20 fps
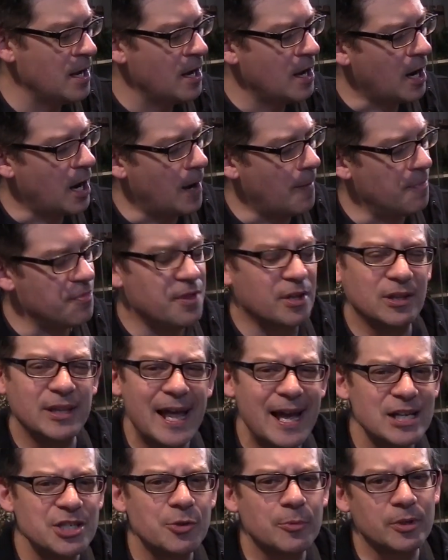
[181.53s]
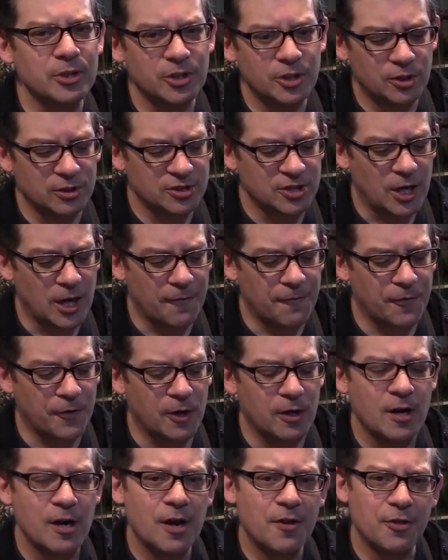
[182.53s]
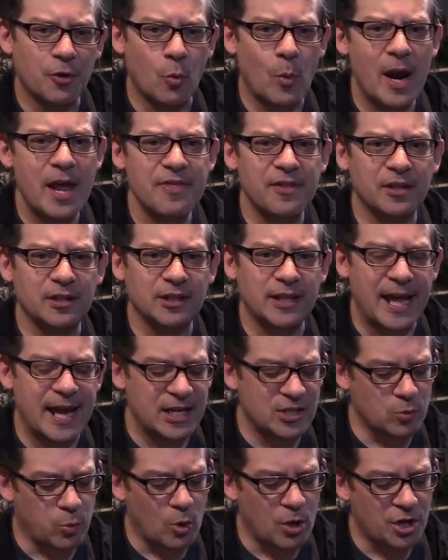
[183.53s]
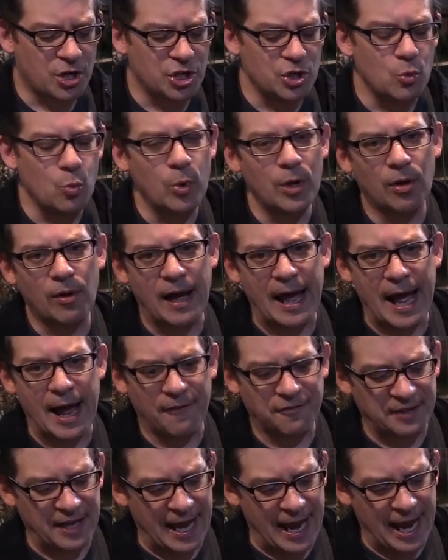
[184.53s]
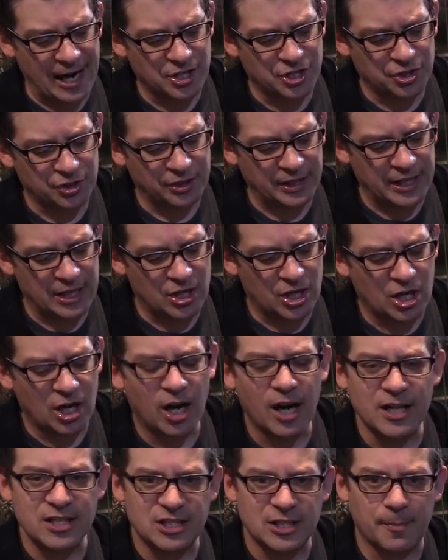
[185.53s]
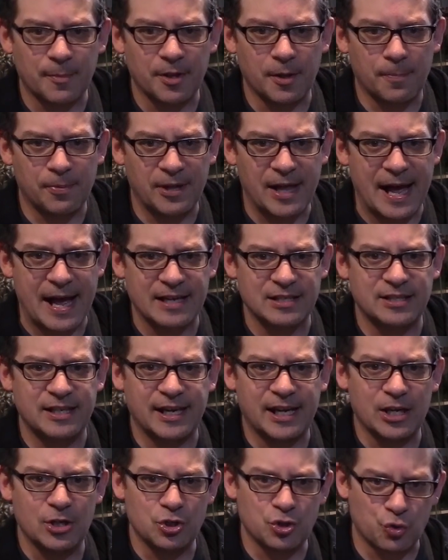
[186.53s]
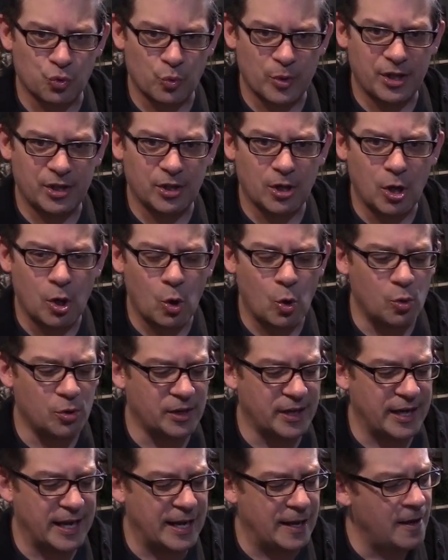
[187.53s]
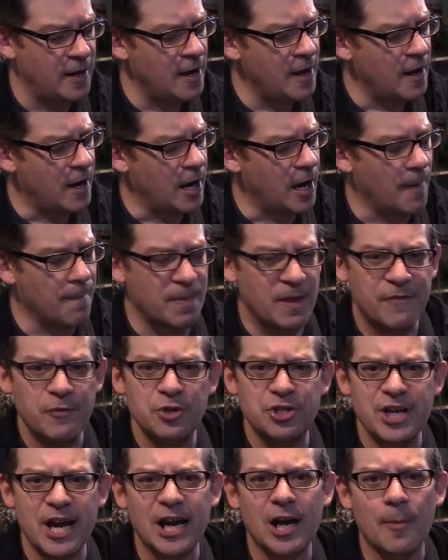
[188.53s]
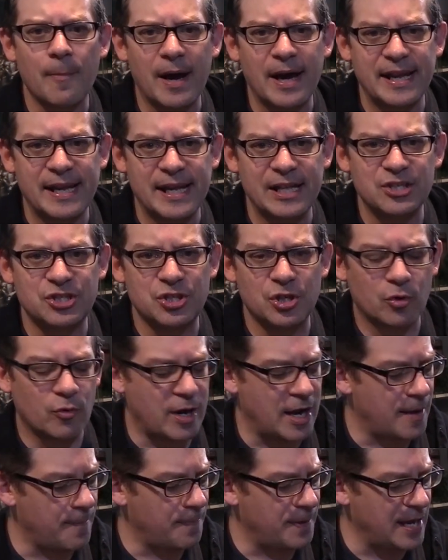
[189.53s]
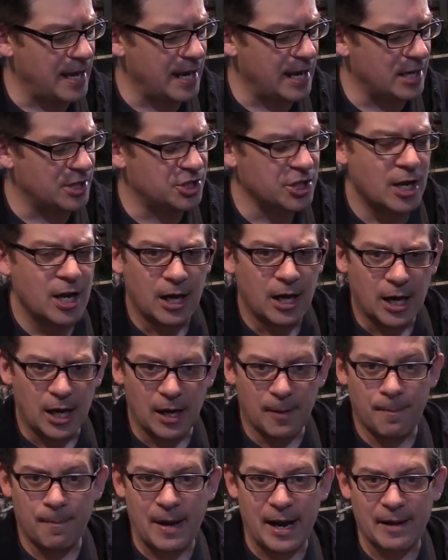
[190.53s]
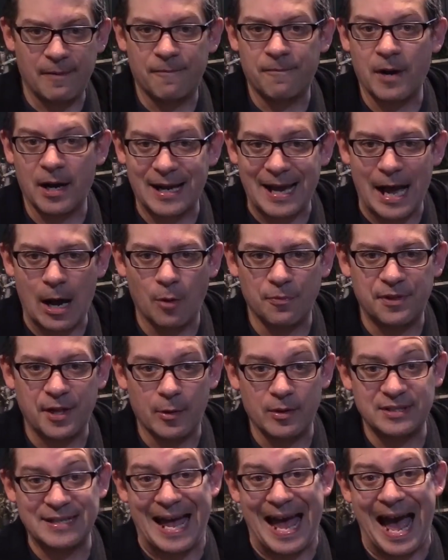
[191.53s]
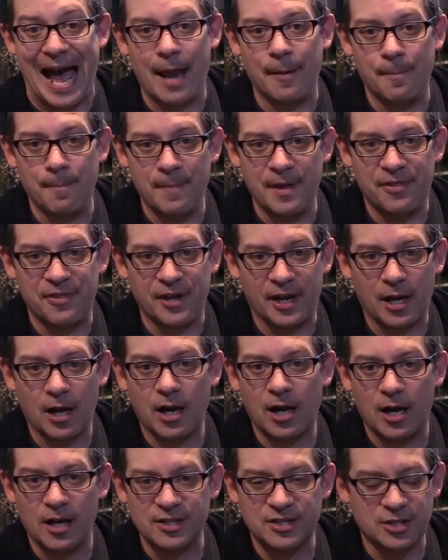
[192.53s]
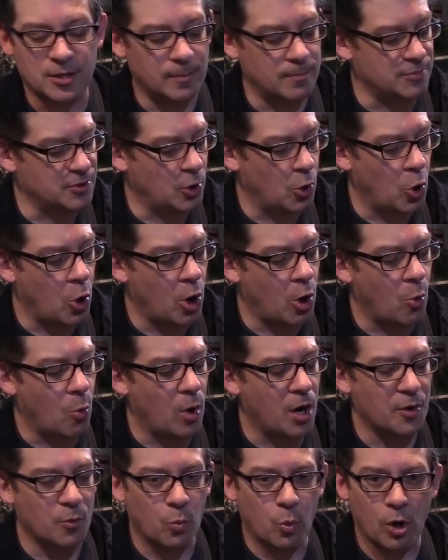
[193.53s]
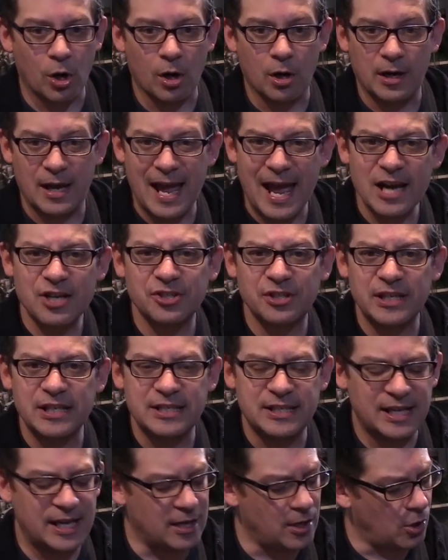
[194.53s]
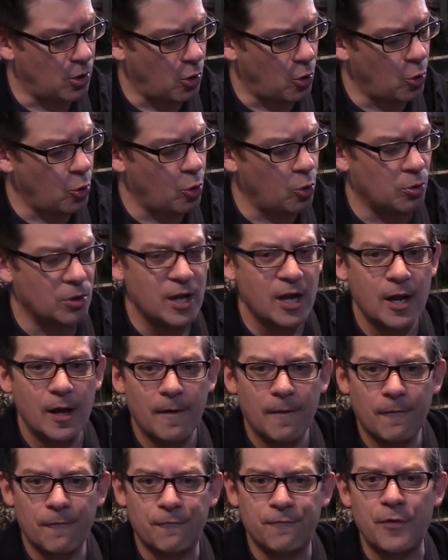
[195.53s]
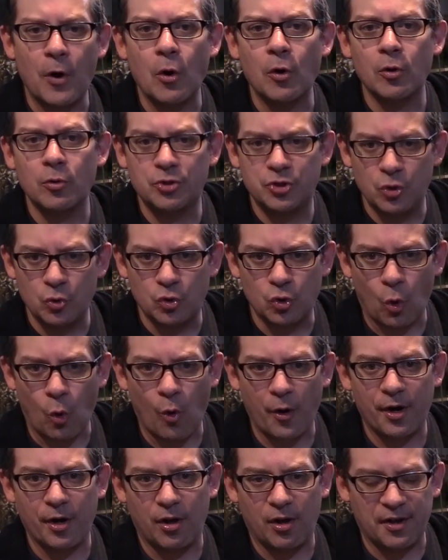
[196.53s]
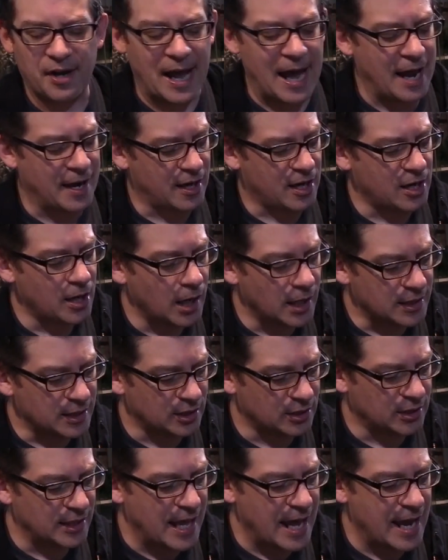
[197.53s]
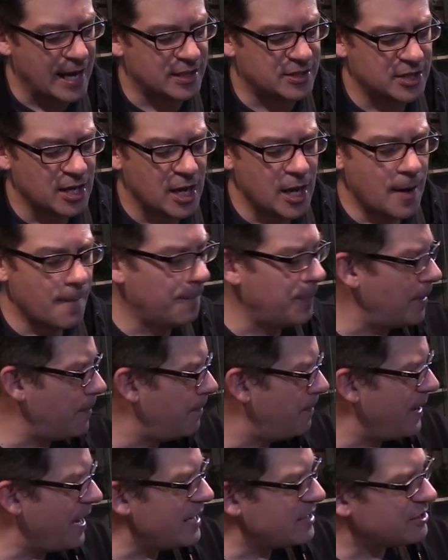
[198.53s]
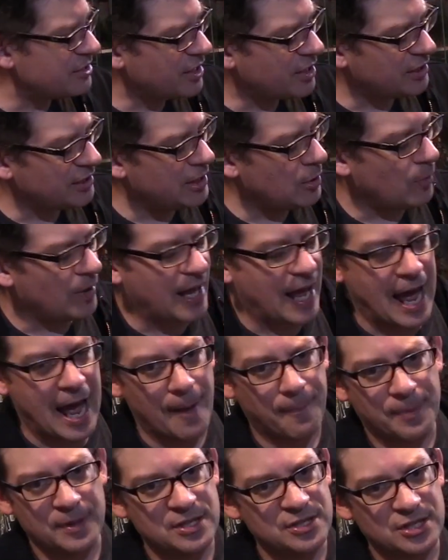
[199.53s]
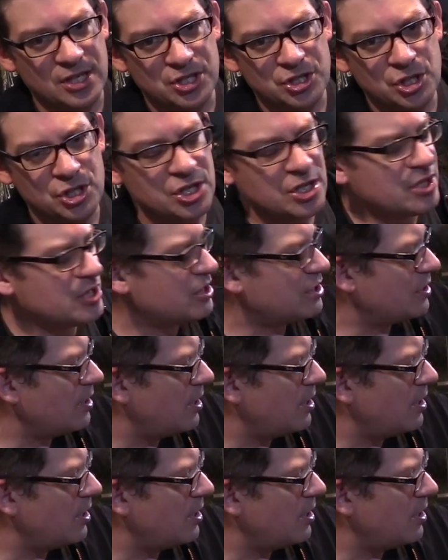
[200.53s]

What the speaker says: The legs are a little tougher. The way the legs work, you will have to actually cut some of the plastic and drill a hole in it. If you check out my Instagram page, my account there is @Mythic Customs, all one word. I actually did a whole photo tutorial on how to cut the legs, but basically what happens is you just